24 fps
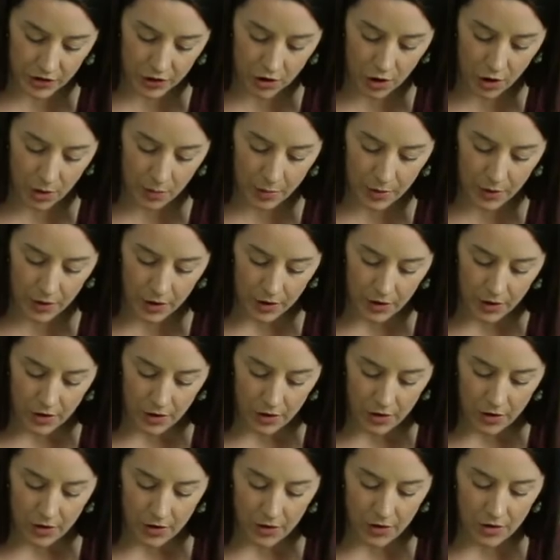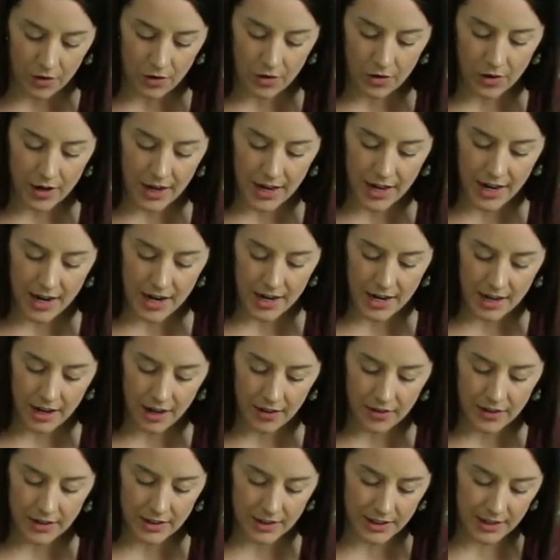top or any
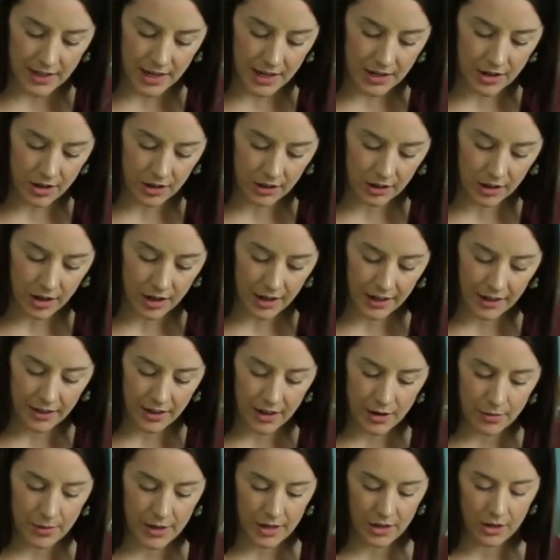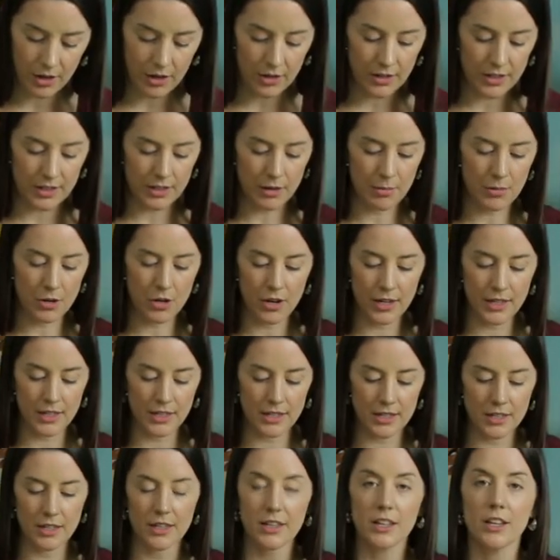others that you like. There we go, some
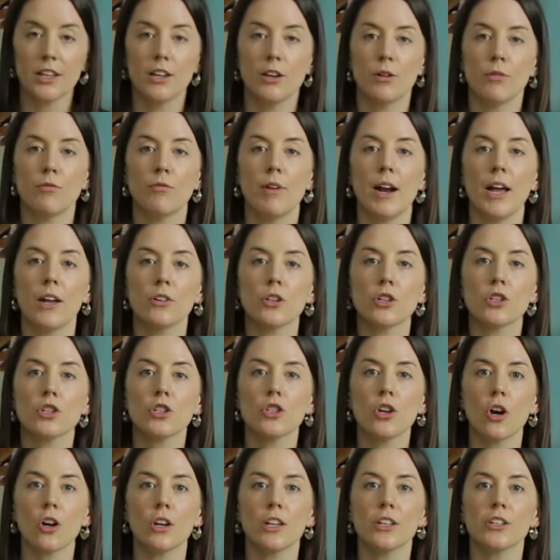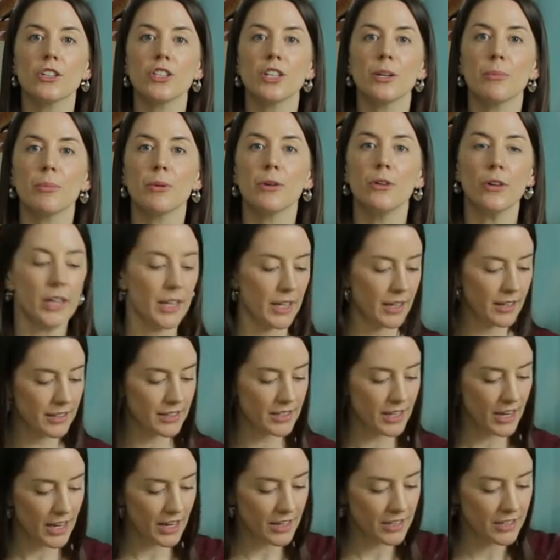nice round chocolate chip
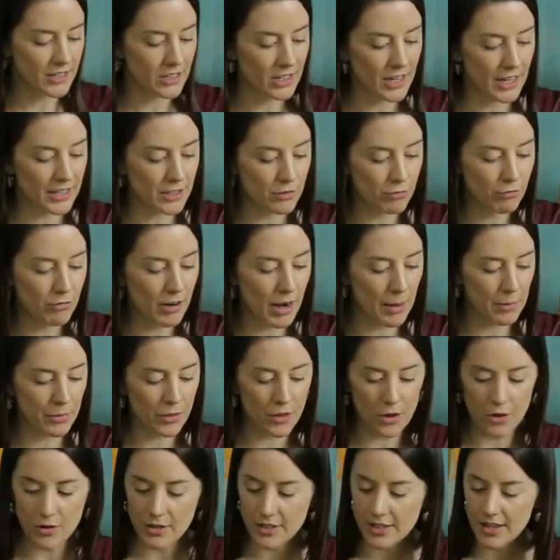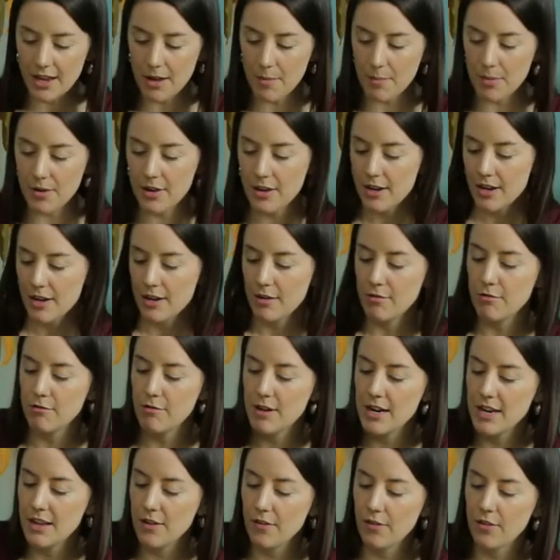cookies. So let's wrap those up,
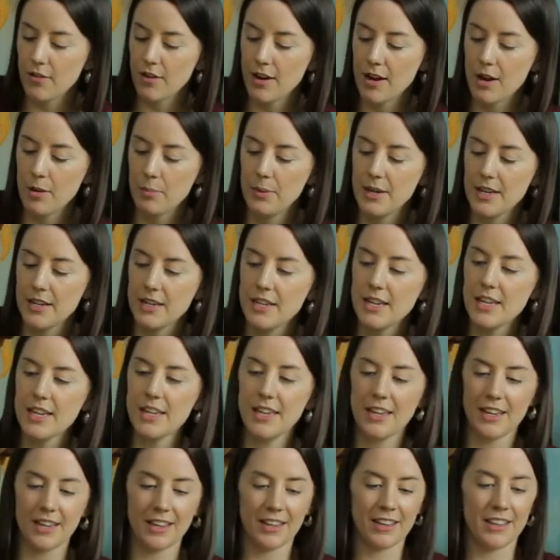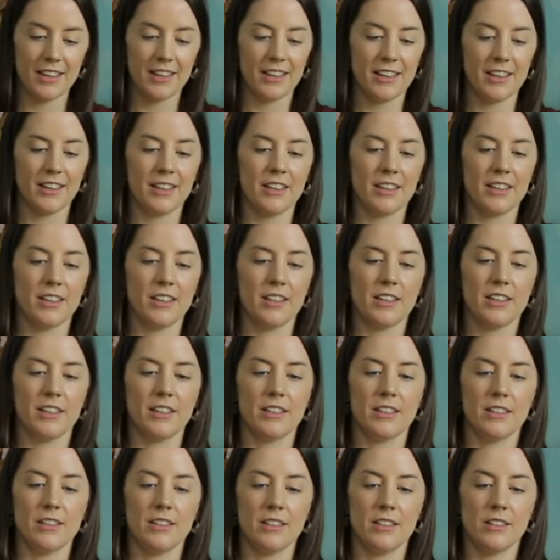ready for our picnic.
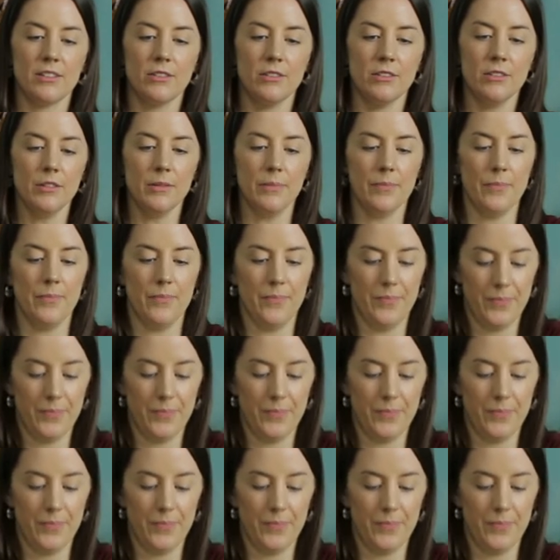Whoop.